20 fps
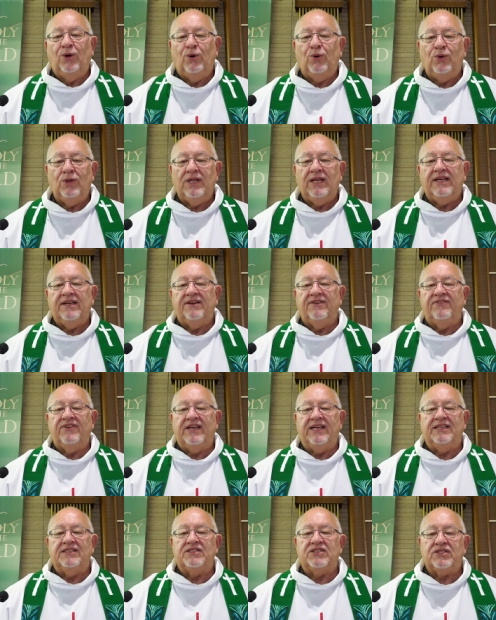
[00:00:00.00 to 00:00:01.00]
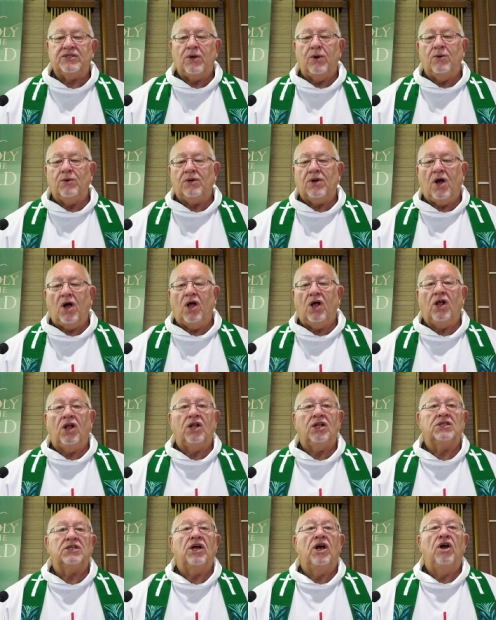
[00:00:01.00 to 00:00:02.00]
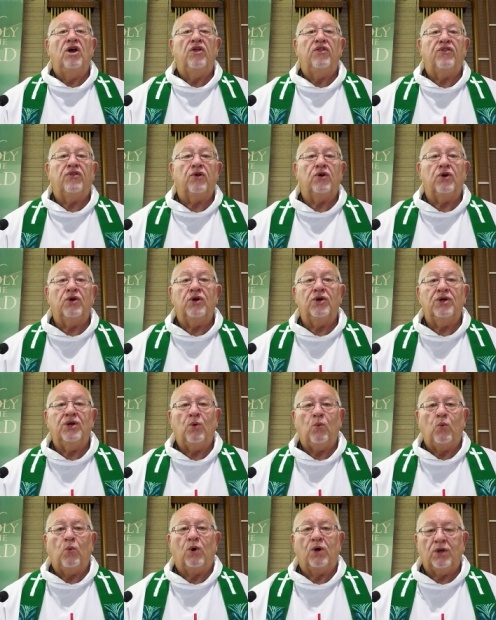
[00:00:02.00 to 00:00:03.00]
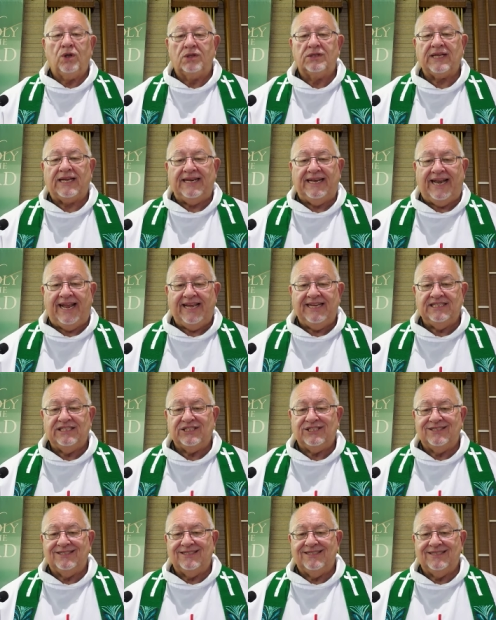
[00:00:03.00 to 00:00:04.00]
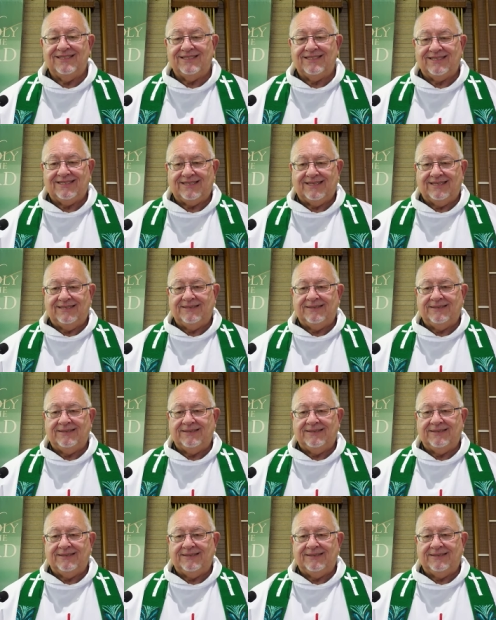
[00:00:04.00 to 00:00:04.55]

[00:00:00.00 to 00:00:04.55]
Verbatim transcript: who live in so-called third world nations.